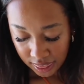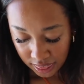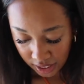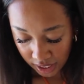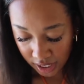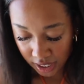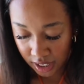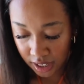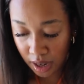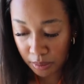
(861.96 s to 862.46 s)

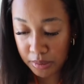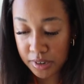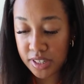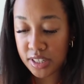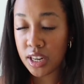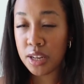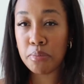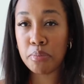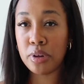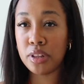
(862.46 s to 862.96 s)
Then I'm just
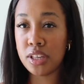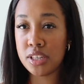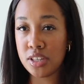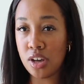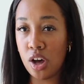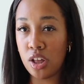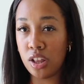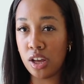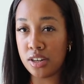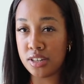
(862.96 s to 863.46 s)
gonna put this
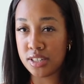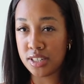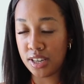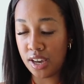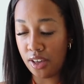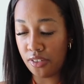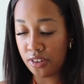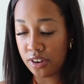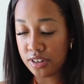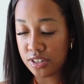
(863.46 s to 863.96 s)
all on
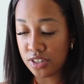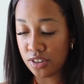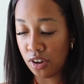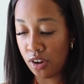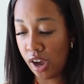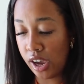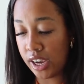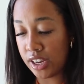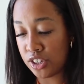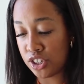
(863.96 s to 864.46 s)
together so
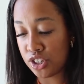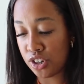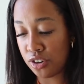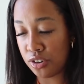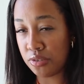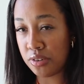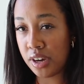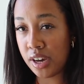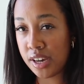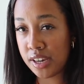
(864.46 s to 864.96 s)
I can show
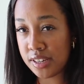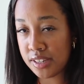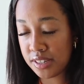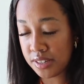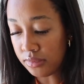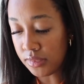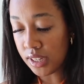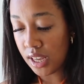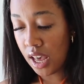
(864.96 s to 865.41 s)
you guys.